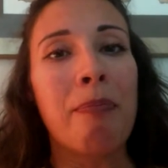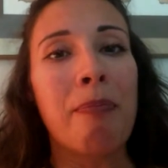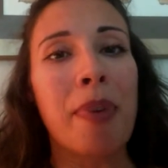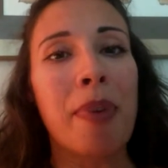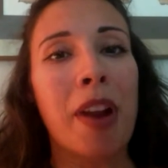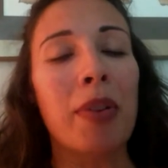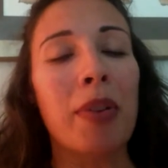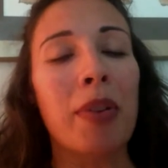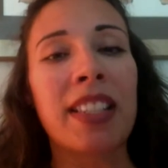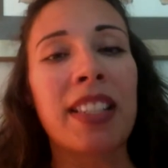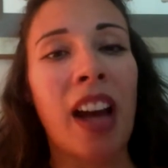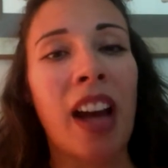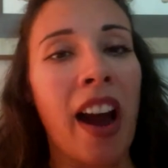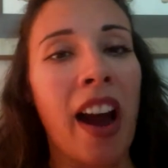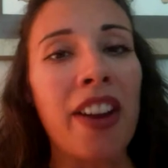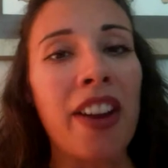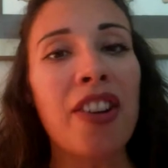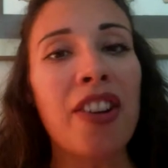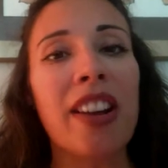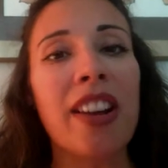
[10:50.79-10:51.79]
but I was
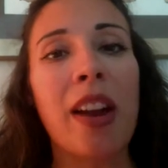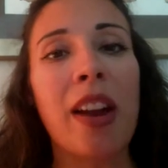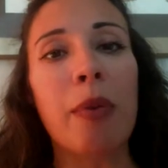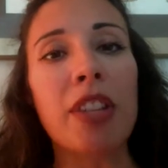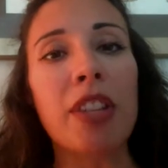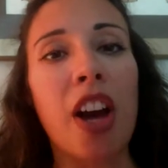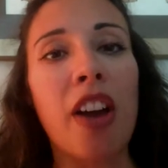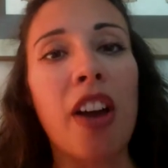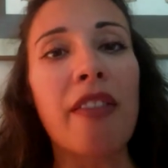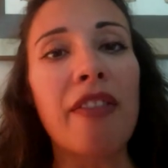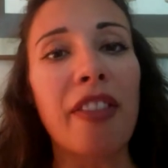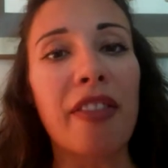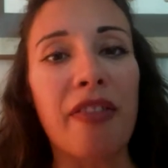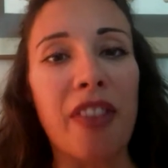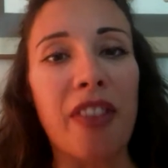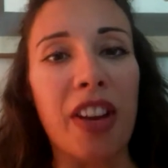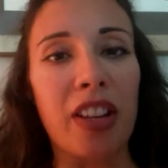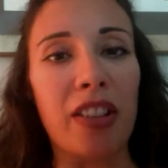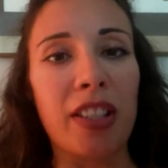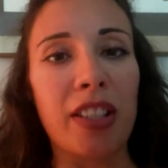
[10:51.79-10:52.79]
tired and I was
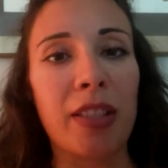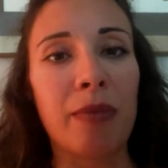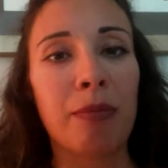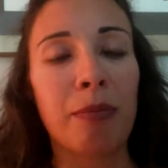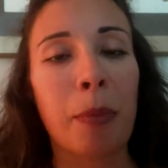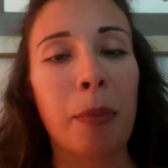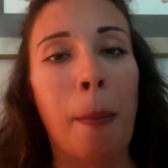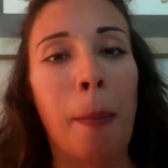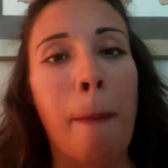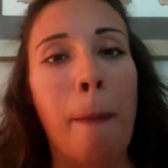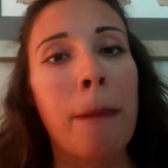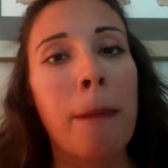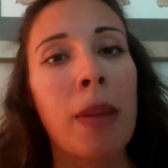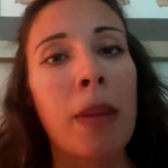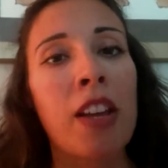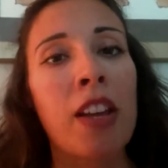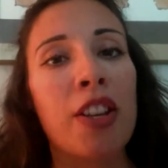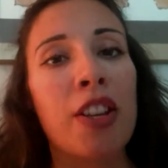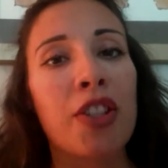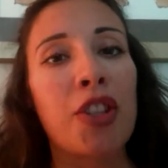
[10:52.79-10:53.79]
unfulfilled.
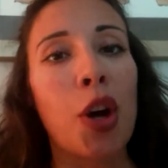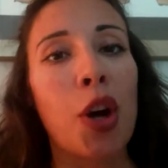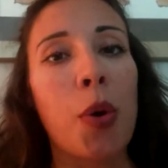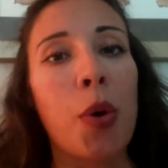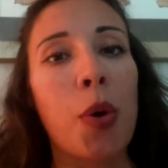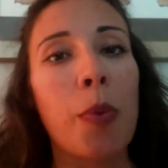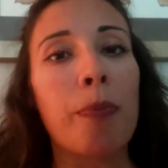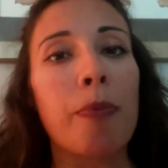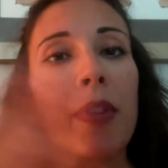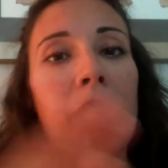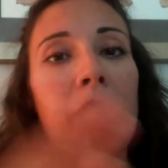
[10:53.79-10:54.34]
So